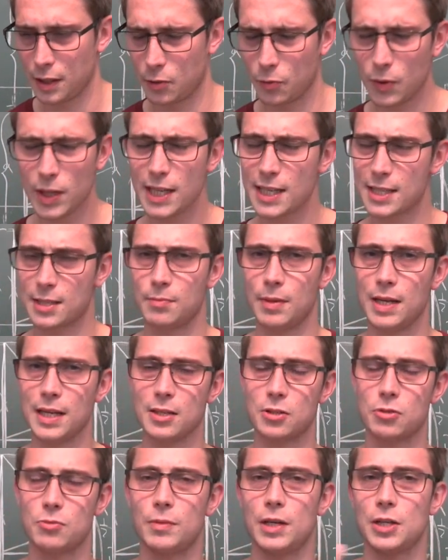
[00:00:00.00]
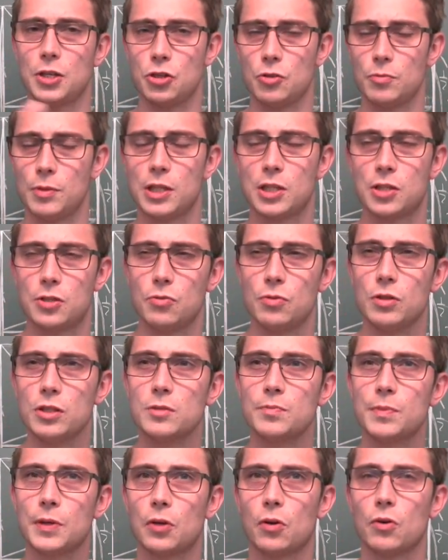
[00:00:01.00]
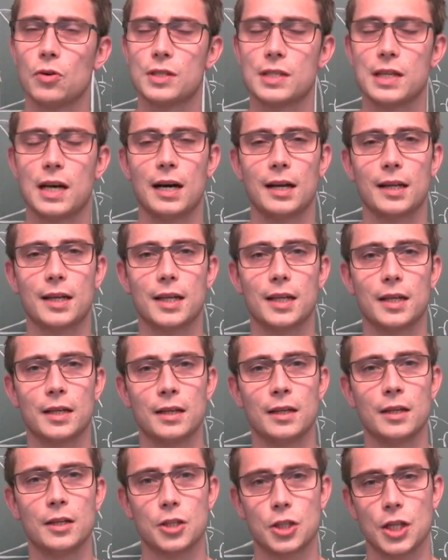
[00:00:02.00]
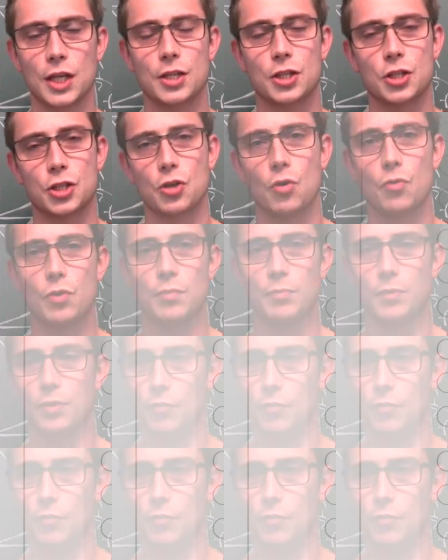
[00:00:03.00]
it really doesn't matter to my German students, because I can just show them